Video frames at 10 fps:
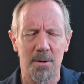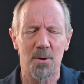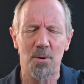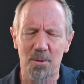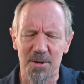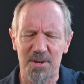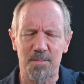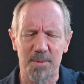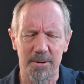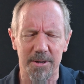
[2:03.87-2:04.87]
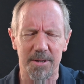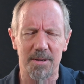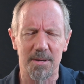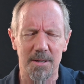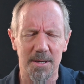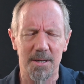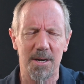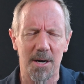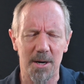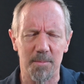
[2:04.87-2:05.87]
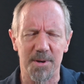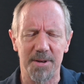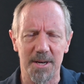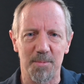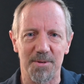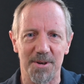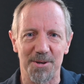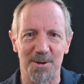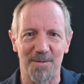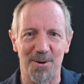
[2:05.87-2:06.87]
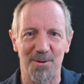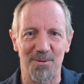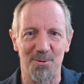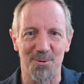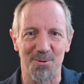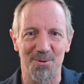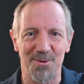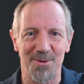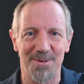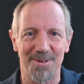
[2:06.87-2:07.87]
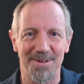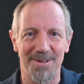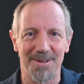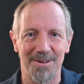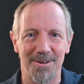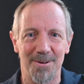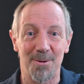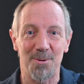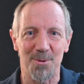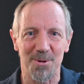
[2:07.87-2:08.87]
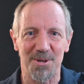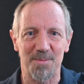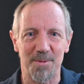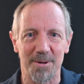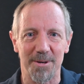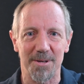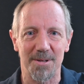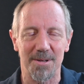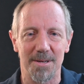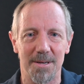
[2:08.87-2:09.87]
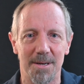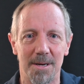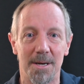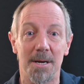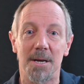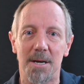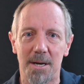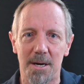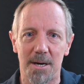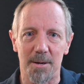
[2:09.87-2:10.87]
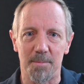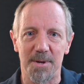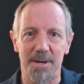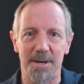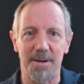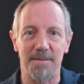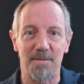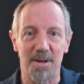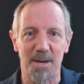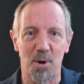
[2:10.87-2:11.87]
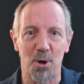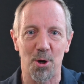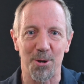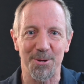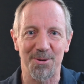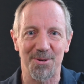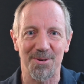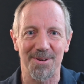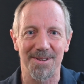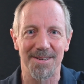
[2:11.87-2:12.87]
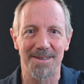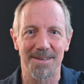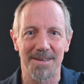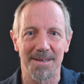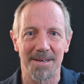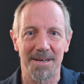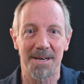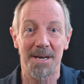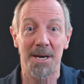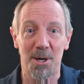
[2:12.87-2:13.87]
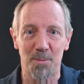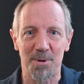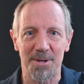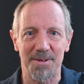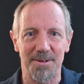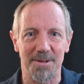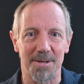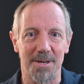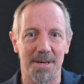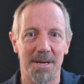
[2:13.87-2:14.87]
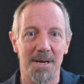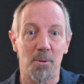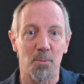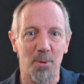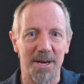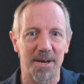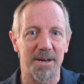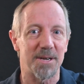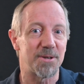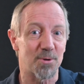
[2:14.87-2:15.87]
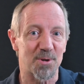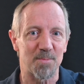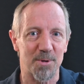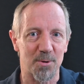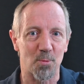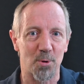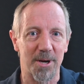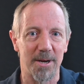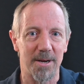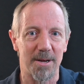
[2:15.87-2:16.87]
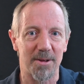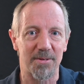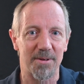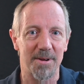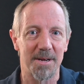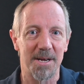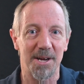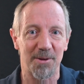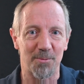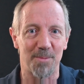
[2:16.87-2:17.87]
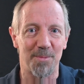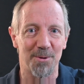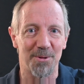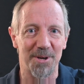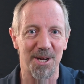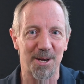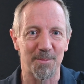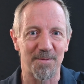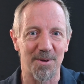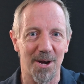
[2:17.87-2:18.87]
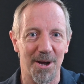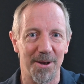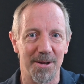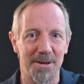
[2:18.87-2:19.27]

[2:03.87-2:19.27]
Holy Spirit, come and take possession of our souls. Holy Spirit, come and inflame our hearts. Help us to recognize your Spirit working in us as we build the kingdom of God.